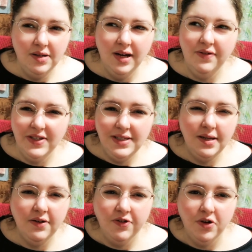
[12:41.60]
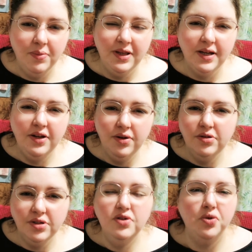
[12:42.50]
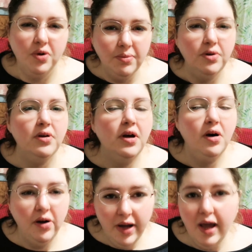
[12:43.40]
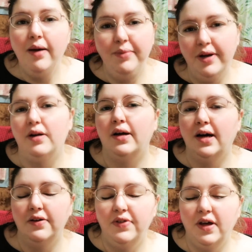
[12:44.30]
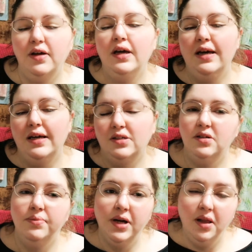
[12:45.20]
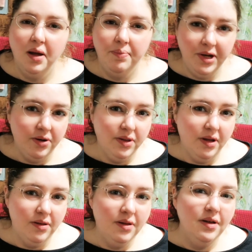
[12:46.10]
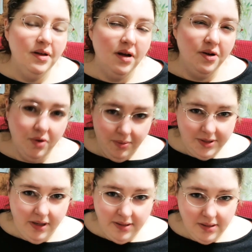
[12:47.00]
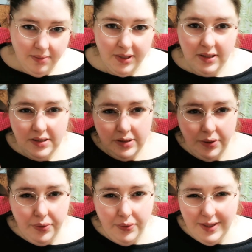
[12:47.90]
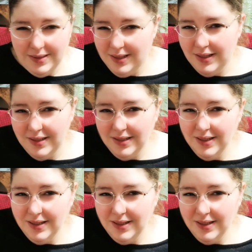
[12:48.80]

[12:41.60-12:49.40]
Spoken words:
not even sick full, but like, you know, just a normal, okay, I'm done kind of thing. It's going to be a lot bigger than a normal size stomach. So it's like,